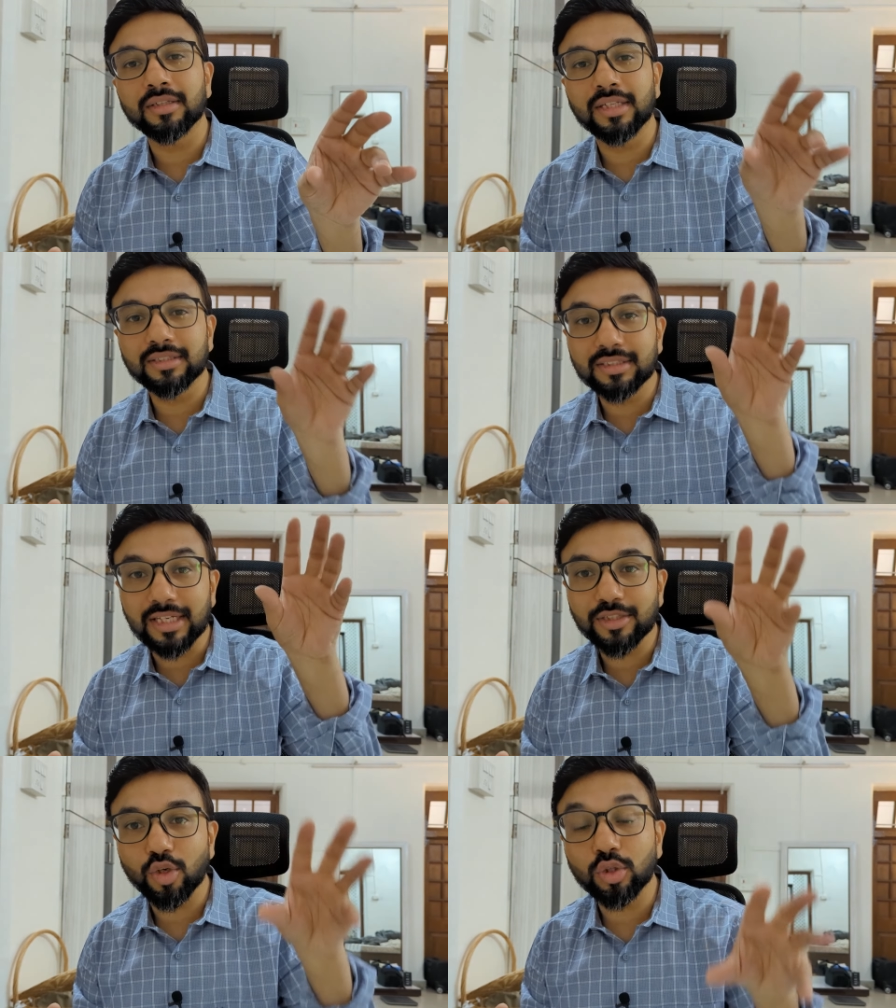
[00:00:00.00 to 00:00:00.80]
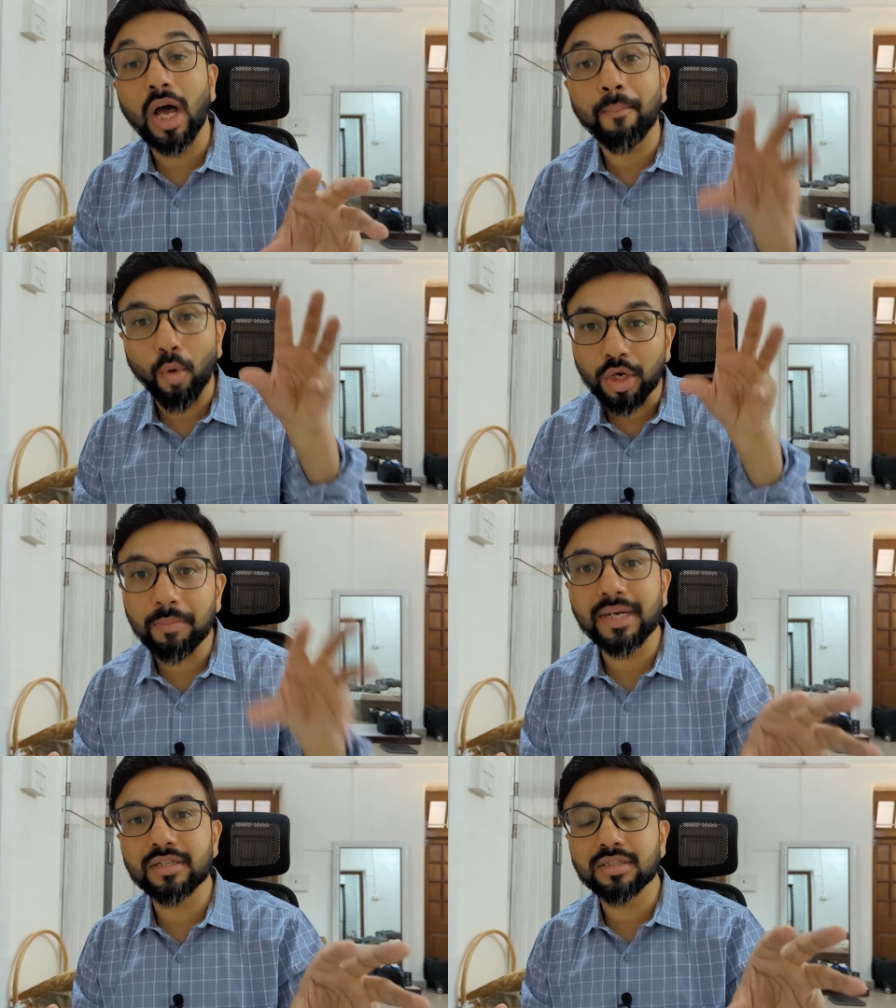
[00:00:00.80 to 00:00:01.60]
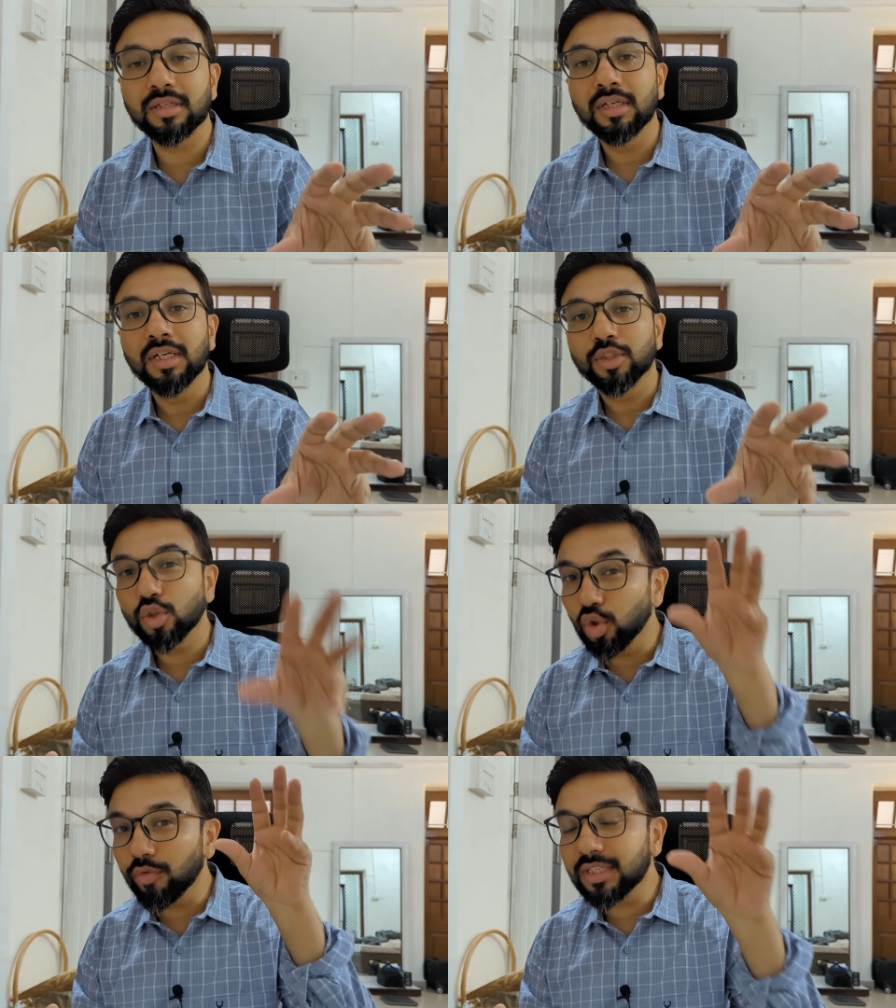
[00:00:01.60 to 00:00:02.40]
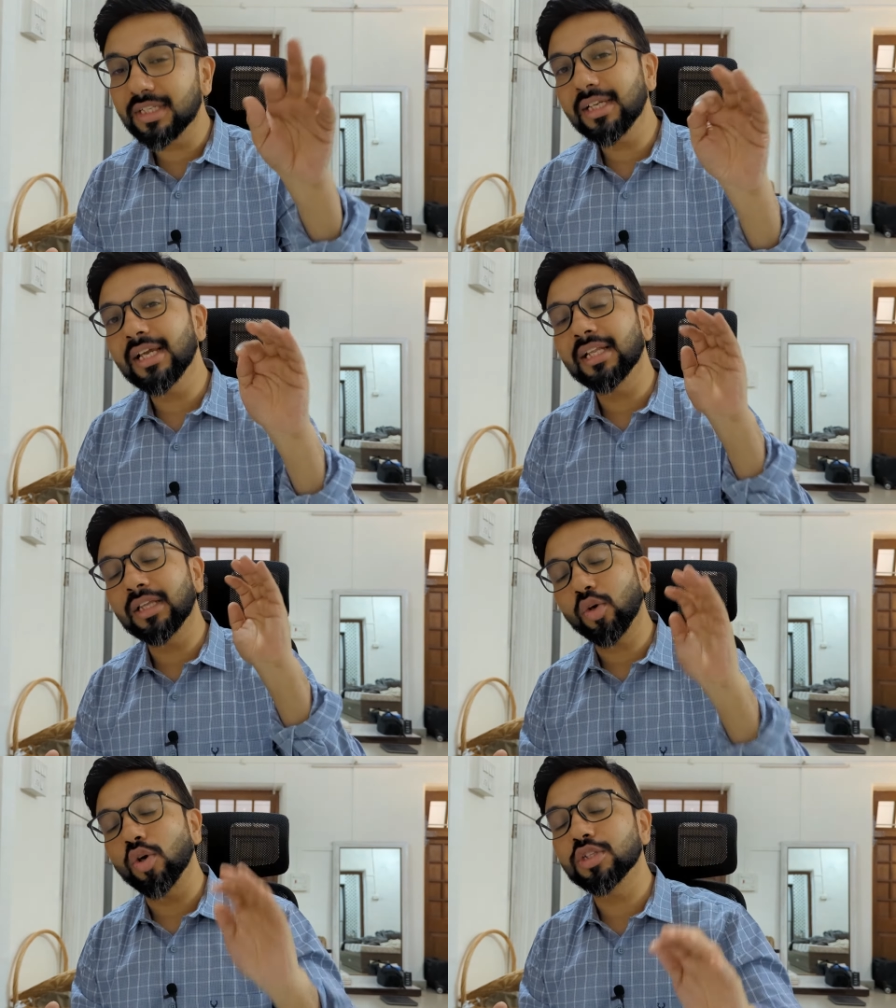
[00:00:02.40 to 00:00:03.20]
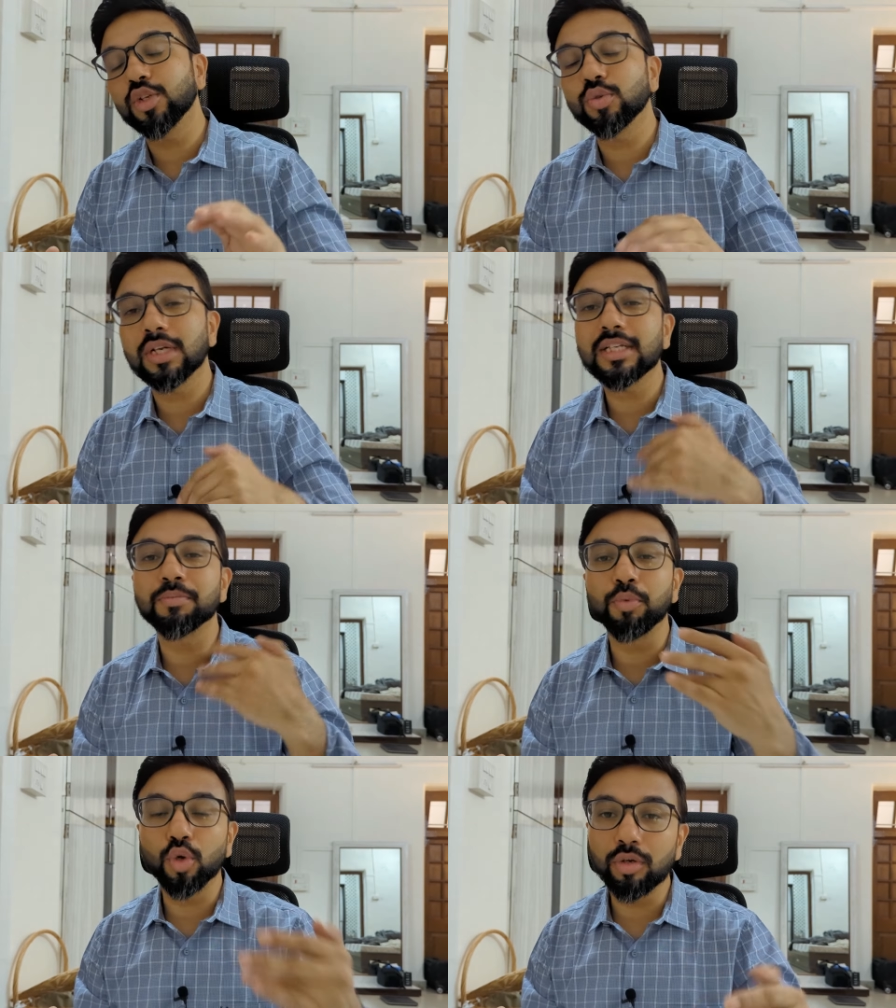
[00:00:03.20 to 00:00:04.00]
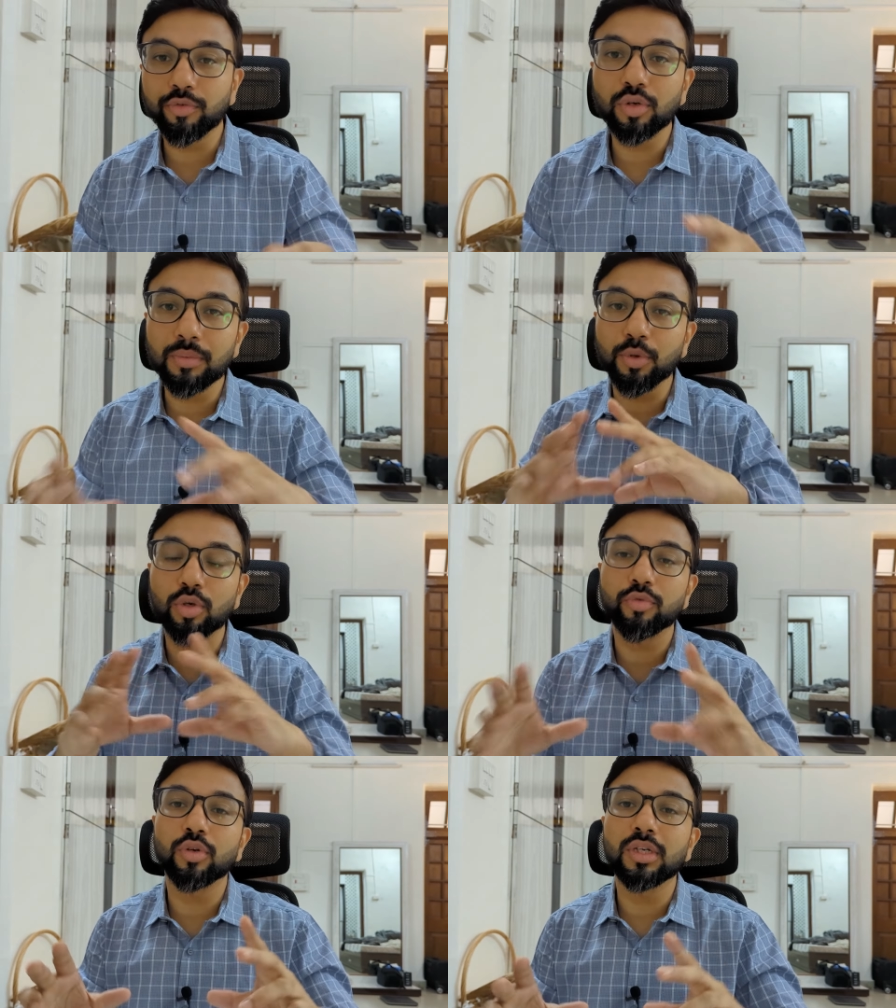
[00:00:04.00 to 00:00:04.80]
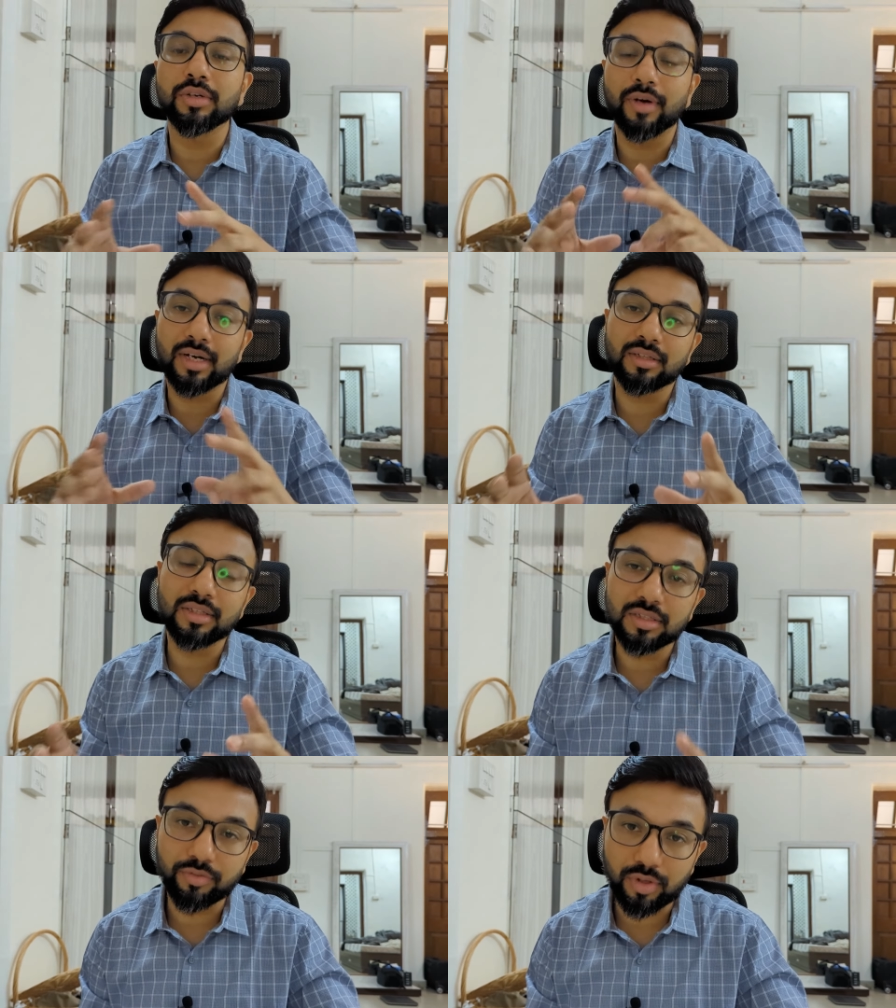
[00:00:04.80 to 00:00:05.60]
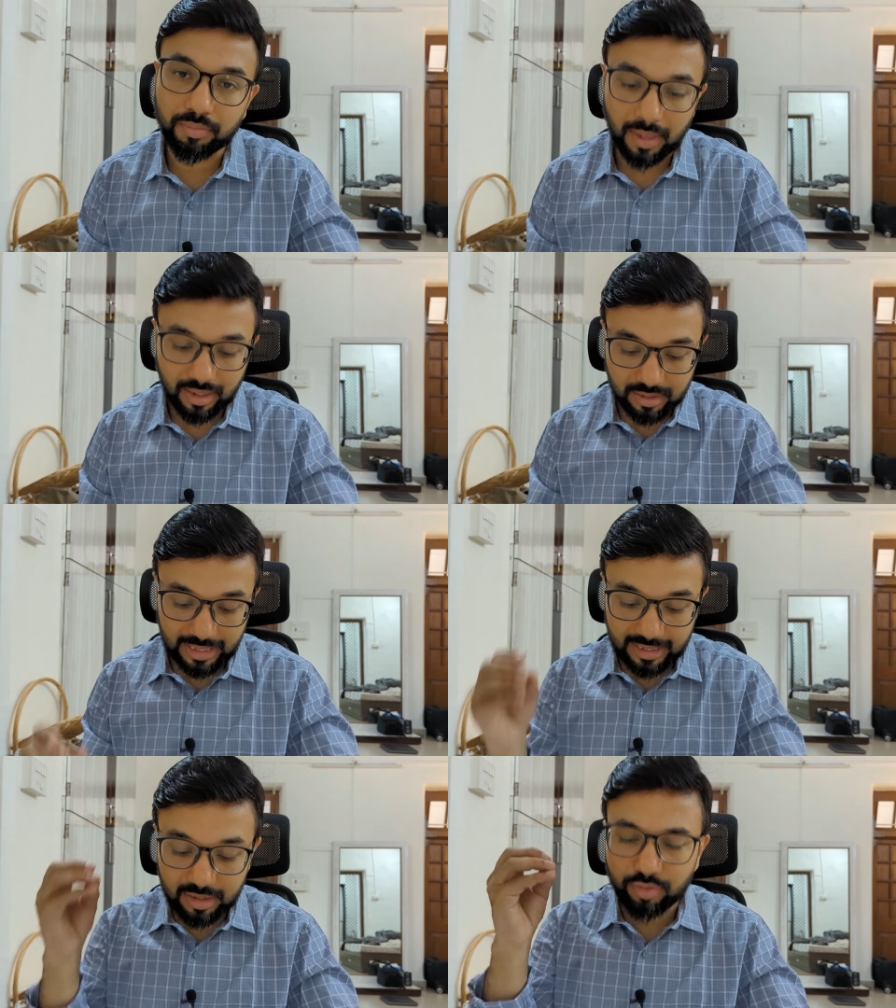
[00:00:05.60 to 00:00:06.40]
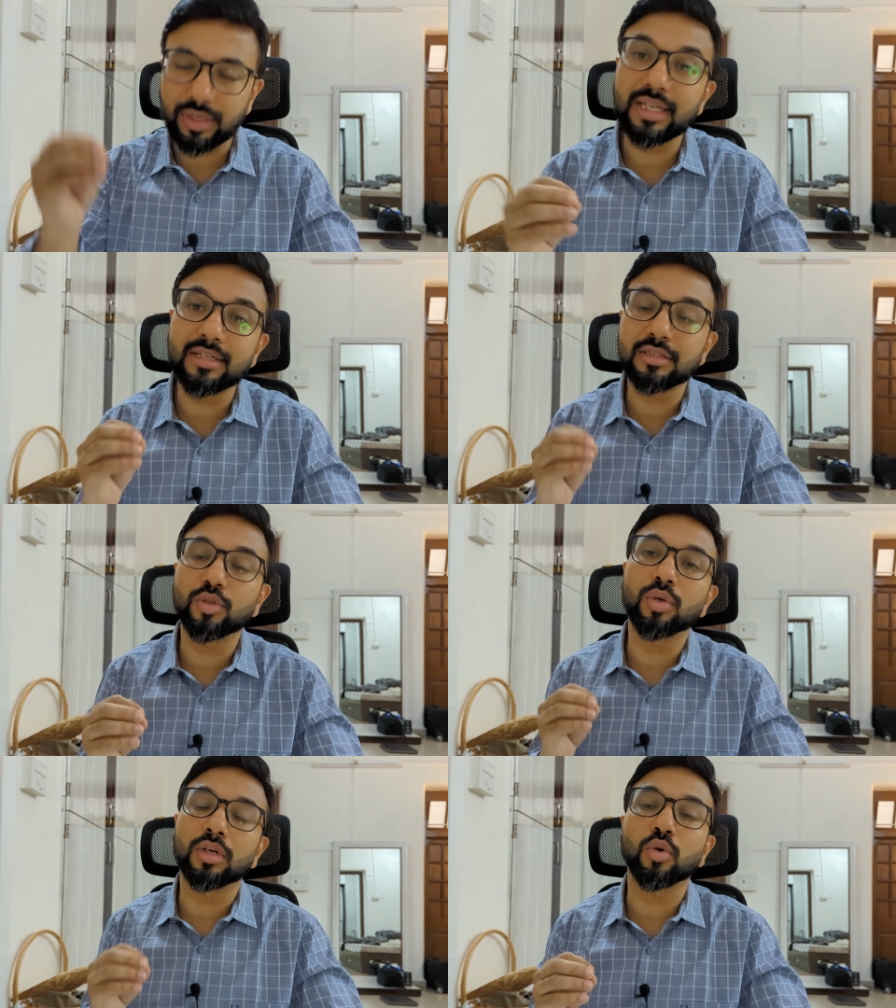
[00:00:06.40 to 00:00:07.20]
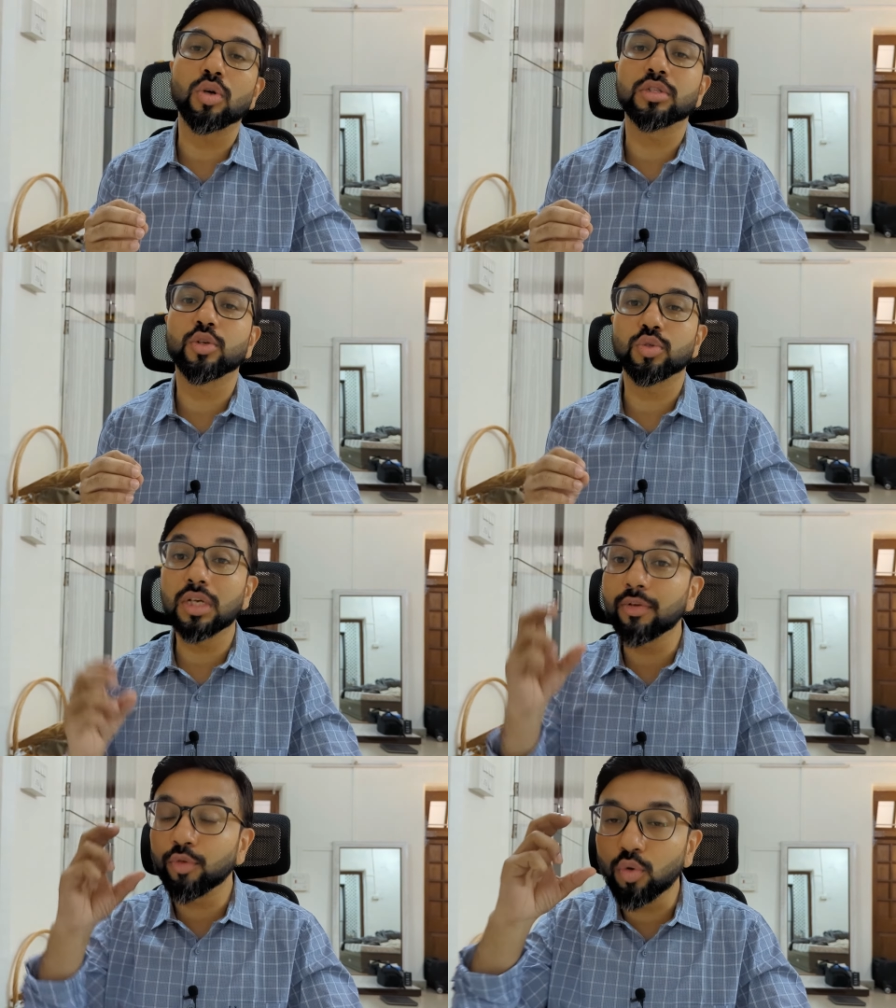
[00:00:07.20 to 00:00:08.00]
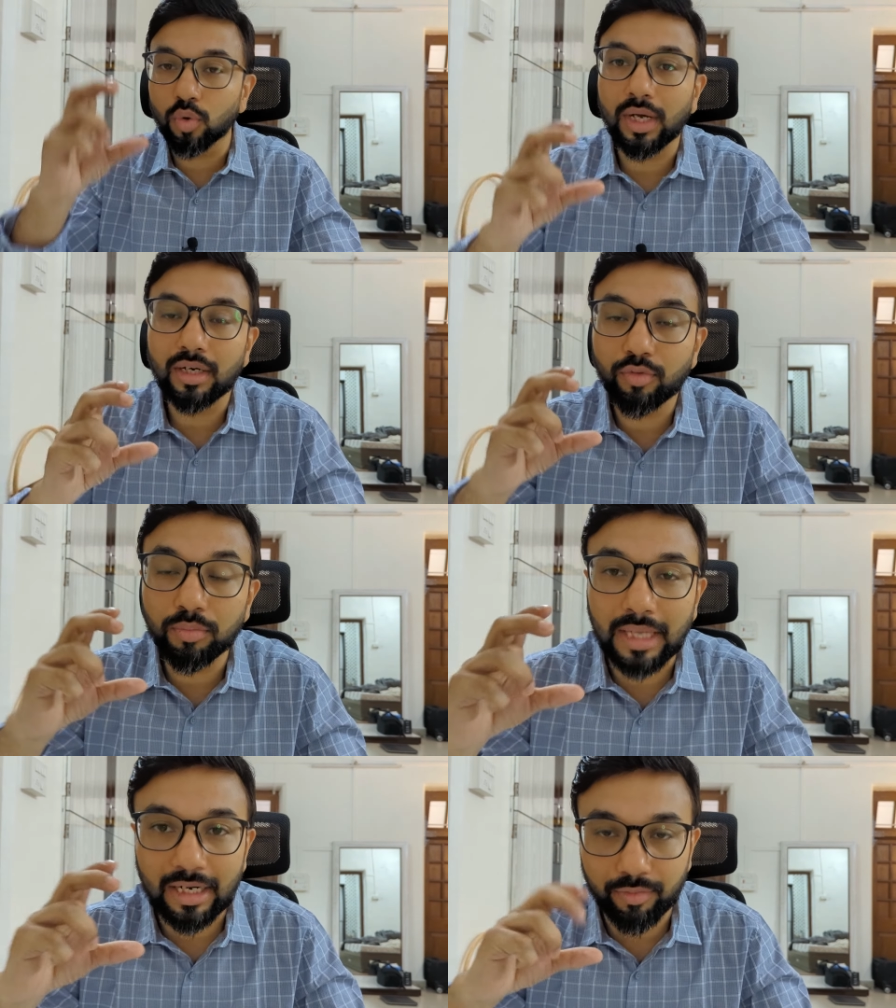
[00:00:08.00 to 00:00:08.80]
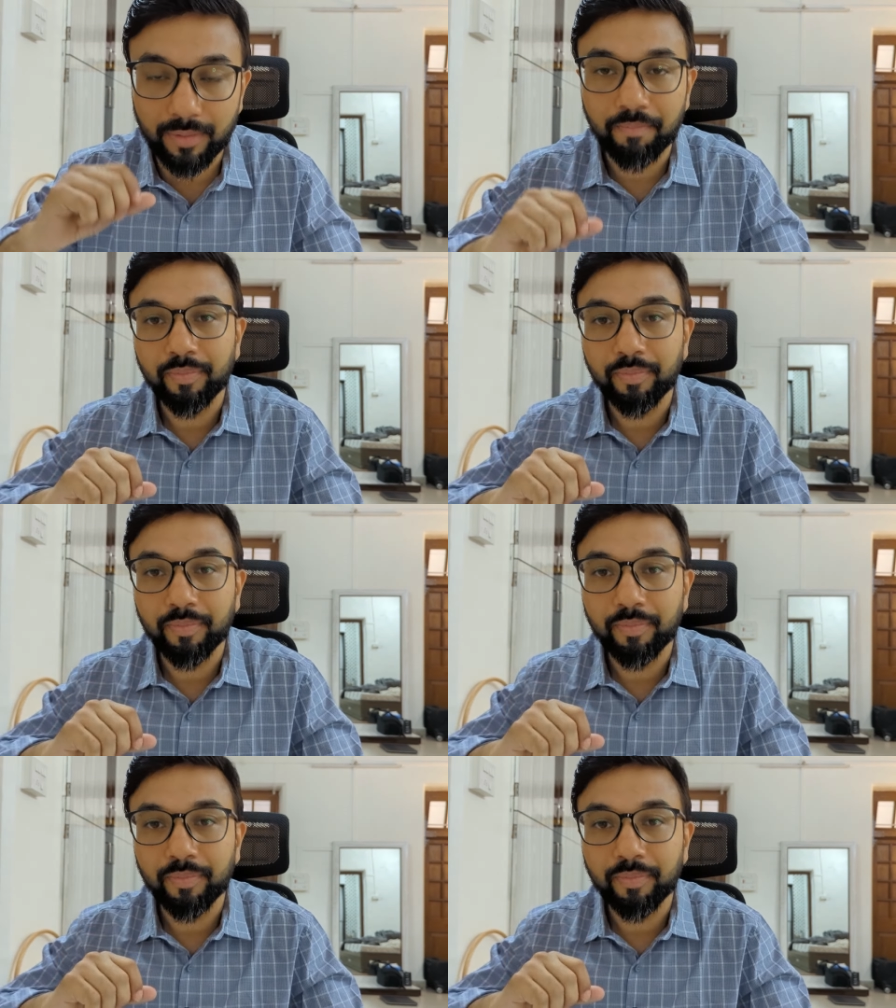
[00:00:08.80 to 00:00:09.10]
There is a section on the appointments. So you will see the constitution has beautifully divided these different parts, and it is very easy to learn constitution if you look at it from that way.